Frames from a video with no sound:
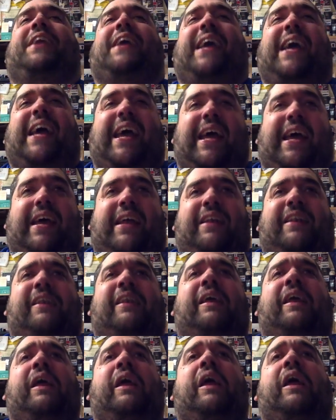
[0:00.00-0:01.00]
to
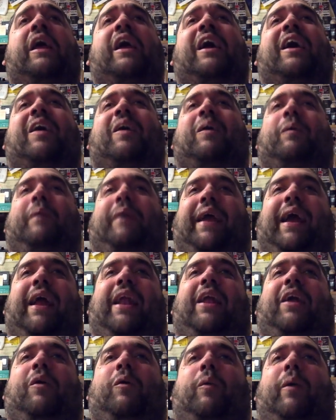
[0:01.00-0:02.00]
end, we
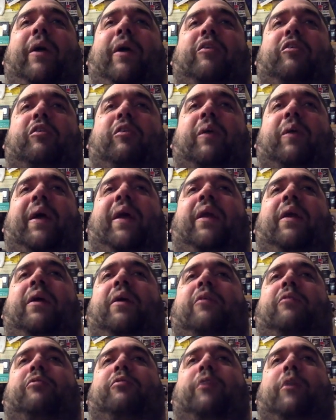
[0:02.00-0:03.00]
got a quick
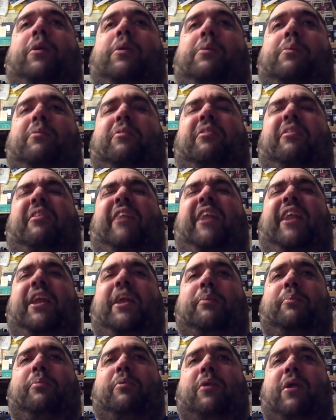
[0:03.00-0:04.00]
trailer from
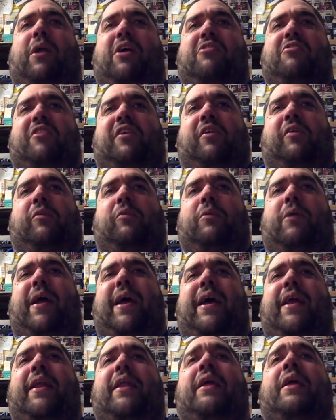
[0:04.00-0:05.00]
CD Projekt
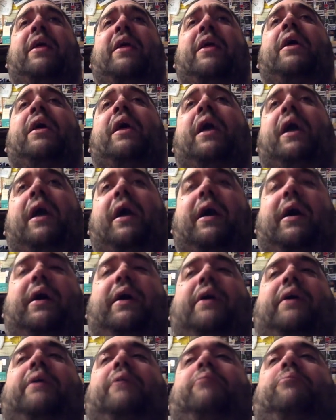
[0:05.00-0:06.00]
Red,
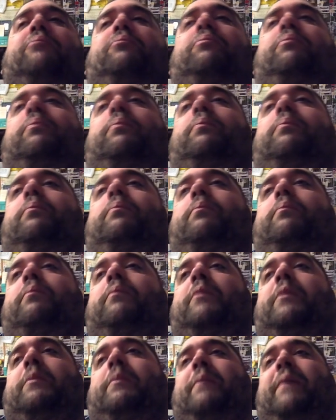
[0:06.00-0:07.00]

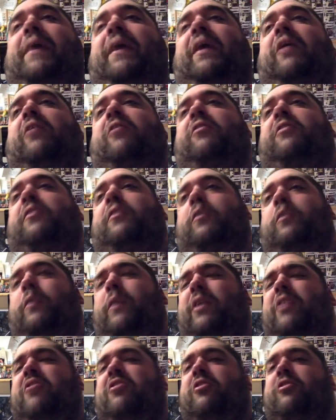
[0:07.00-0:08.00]
the makers of the
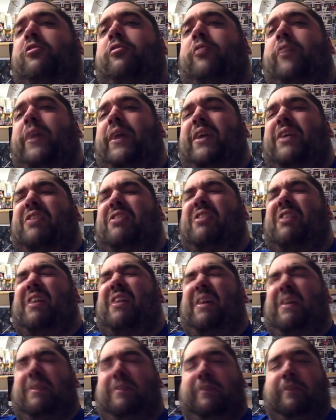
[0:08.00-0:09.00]
Witcher
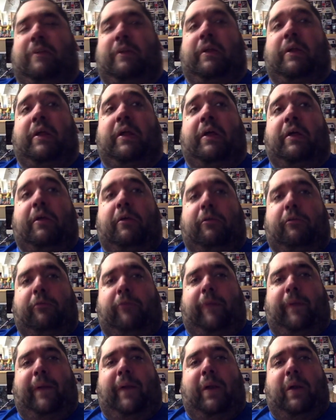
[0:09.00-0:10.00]
franchise,
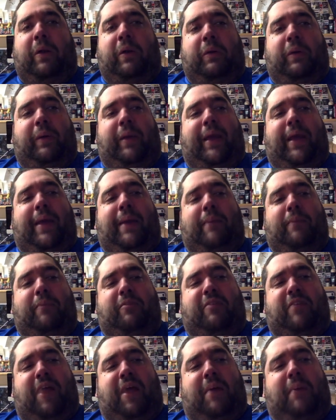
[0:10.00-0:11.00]
for their new game,
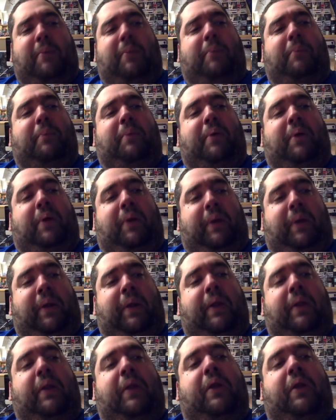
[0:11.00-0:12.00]
Cyberpunk